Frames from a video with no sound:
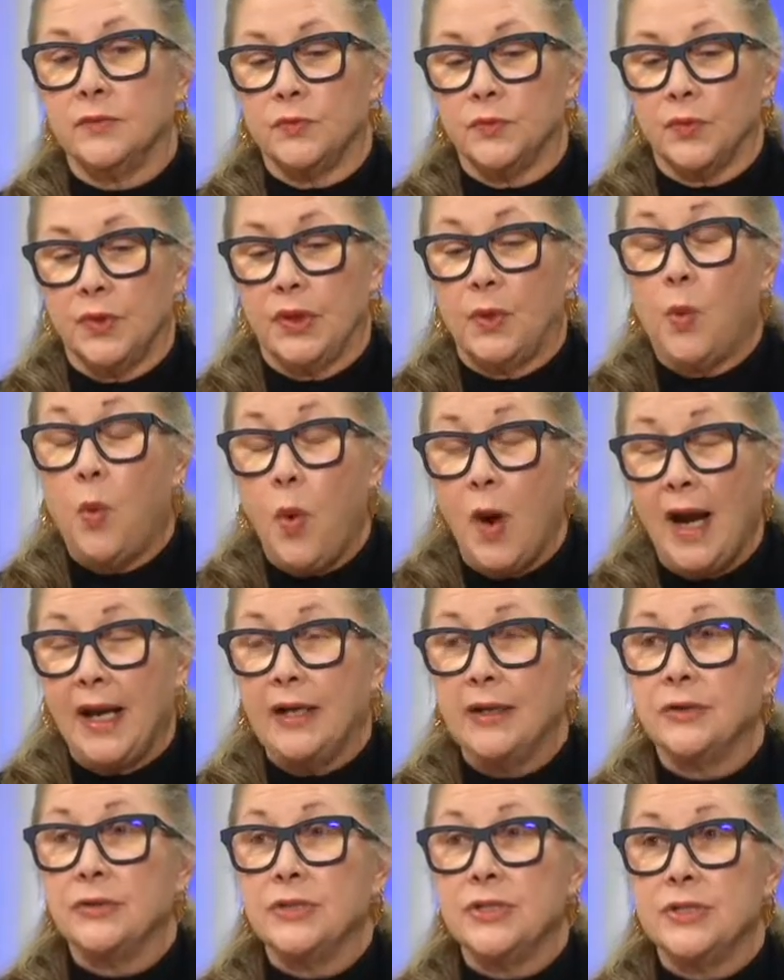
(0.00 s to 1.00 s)

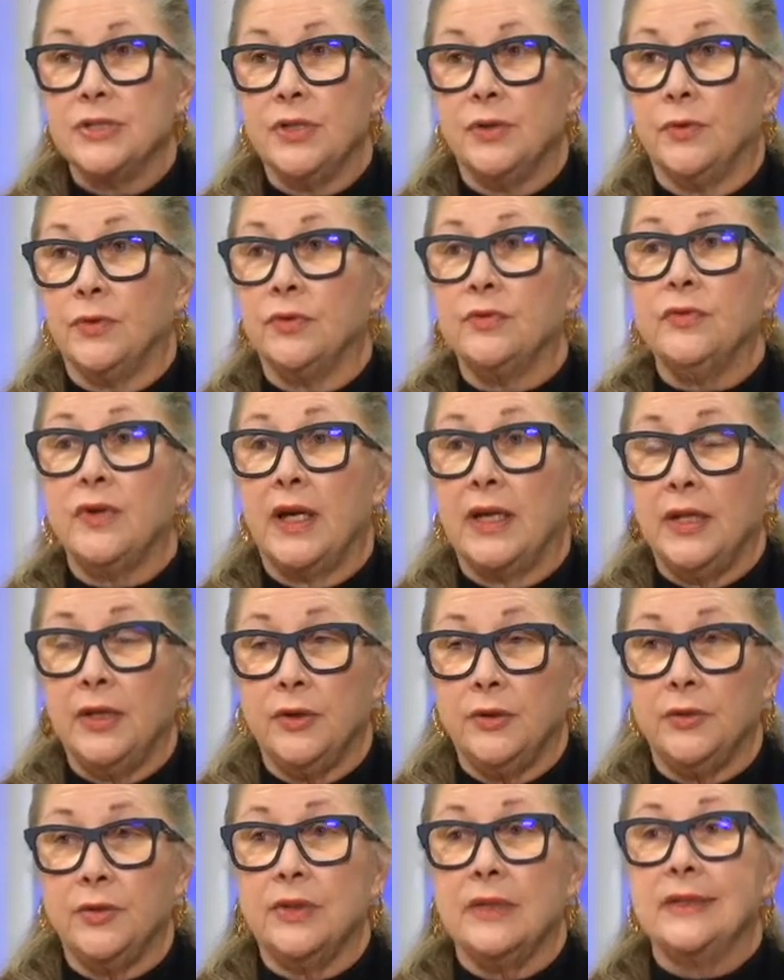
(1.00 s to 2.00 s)
required to notify
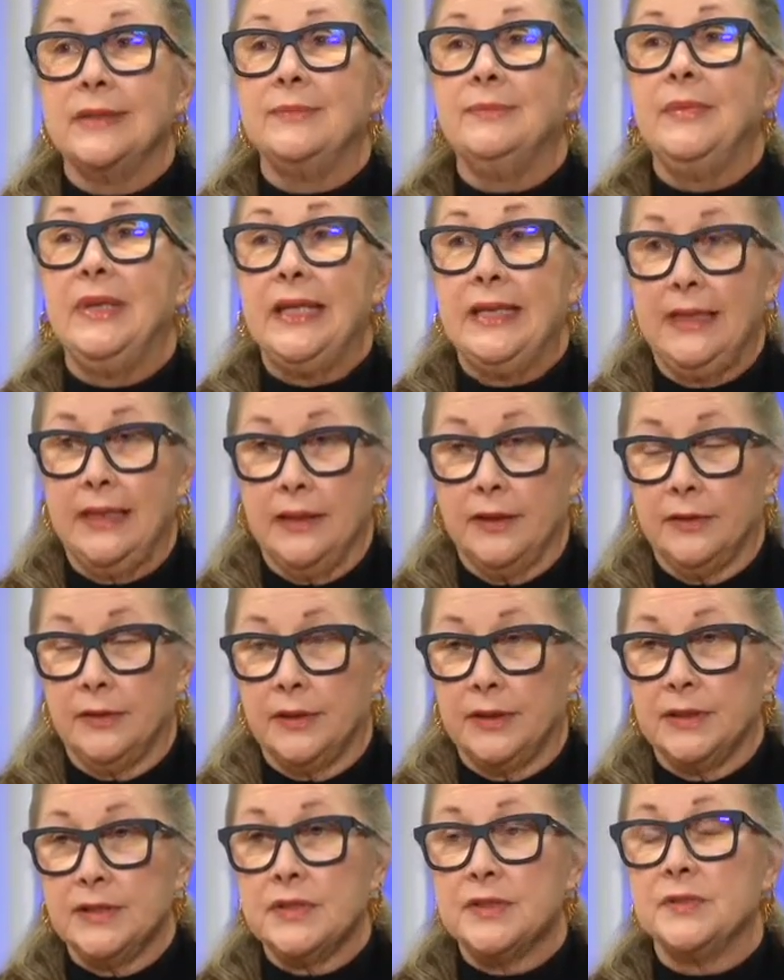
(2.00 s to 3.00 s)
you
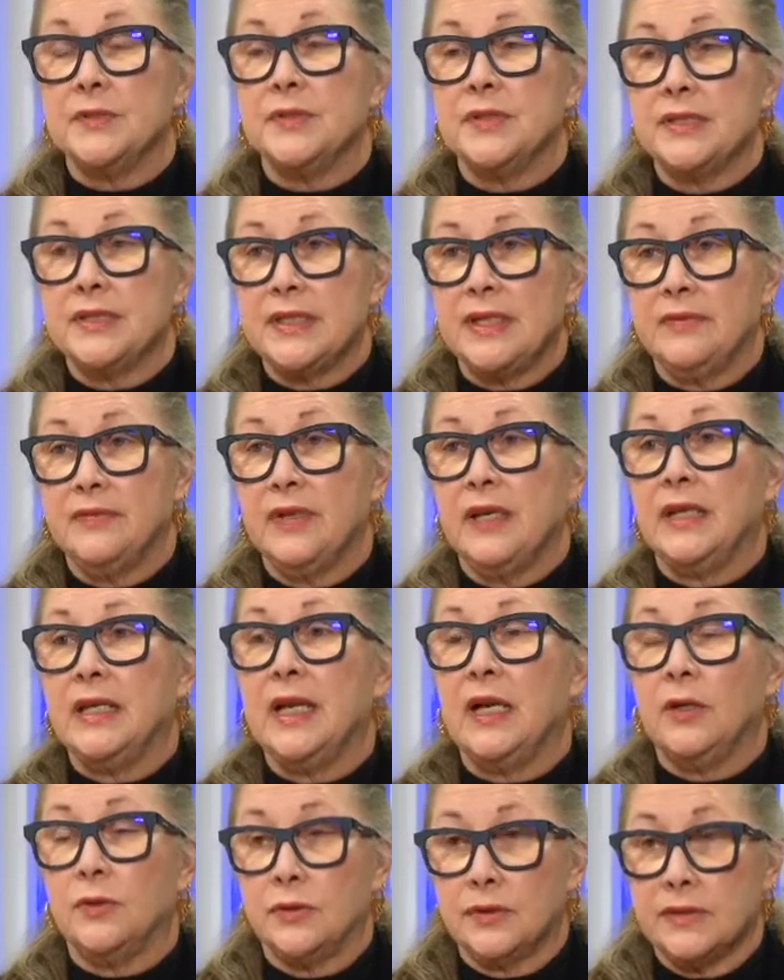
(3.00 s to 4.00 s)
immediately as soon as they find
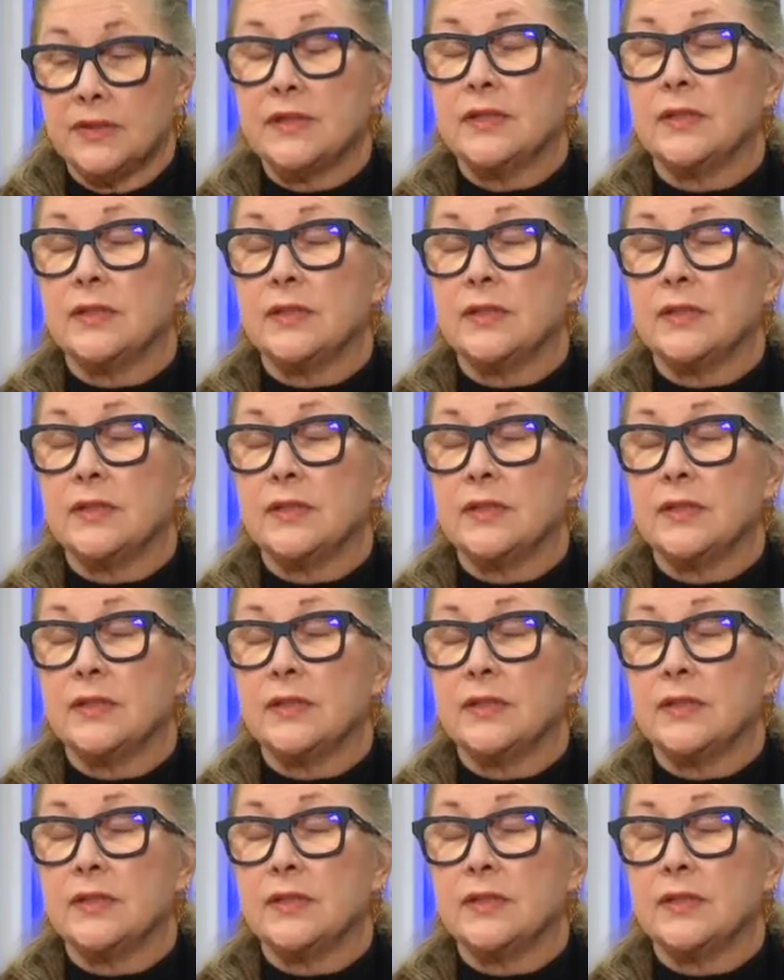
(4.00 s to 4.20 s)
out.